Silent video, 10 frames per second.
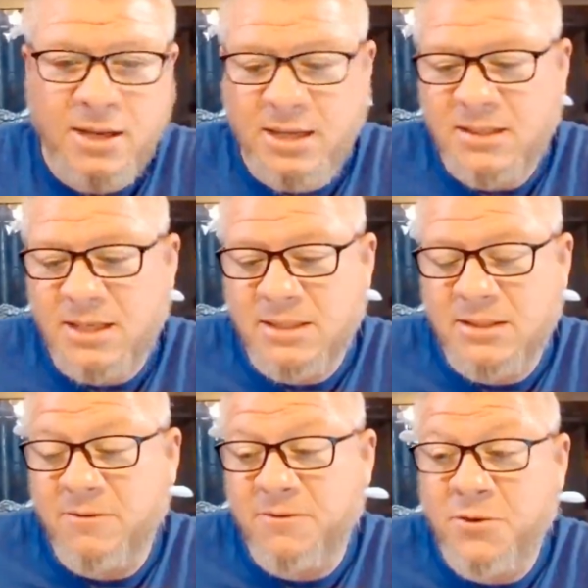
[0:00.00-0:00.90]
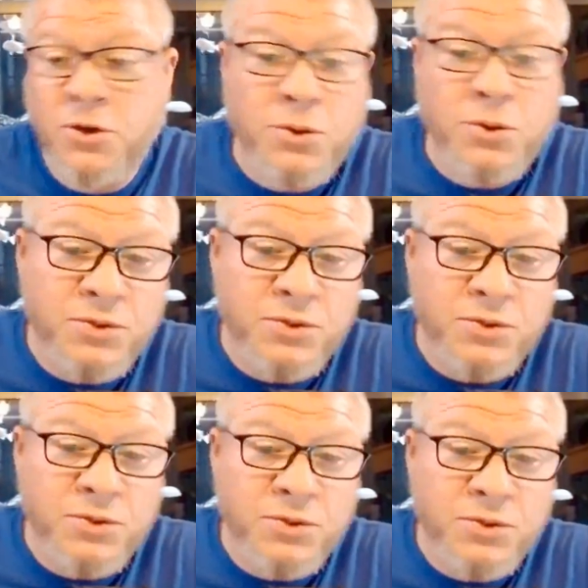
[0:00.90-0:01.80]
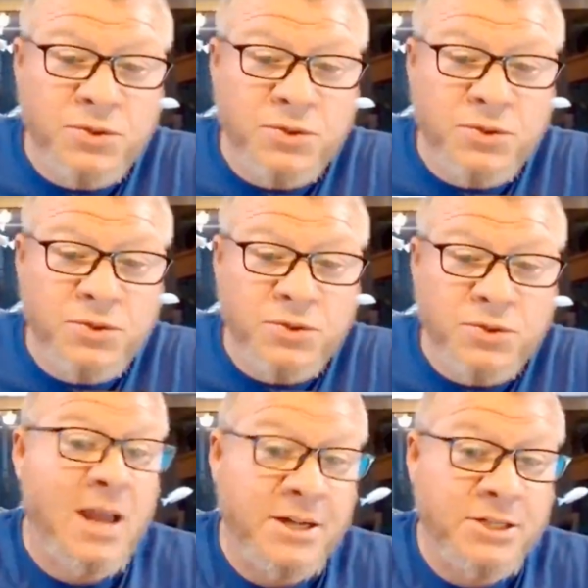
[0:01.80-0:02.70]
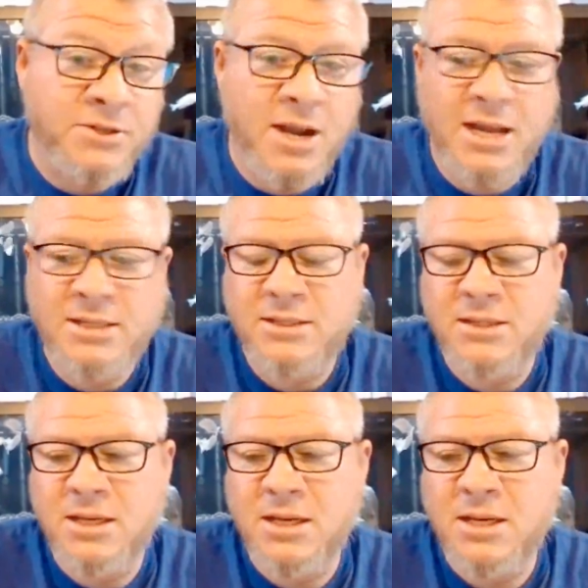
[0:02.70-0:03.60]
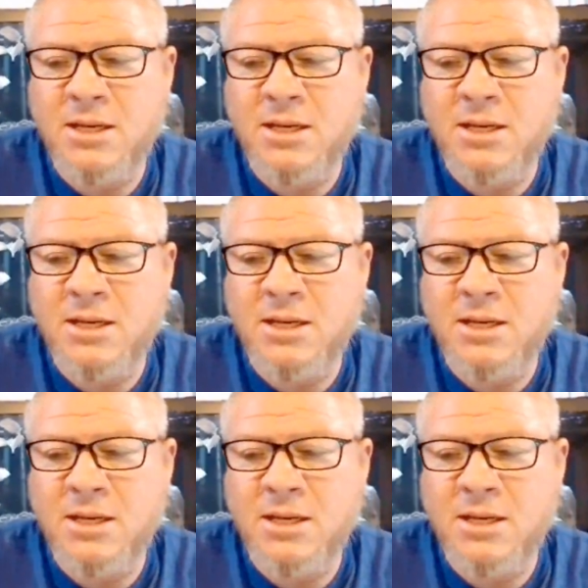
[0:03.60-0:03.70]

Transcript: excessive nutrients, excessive nitrates,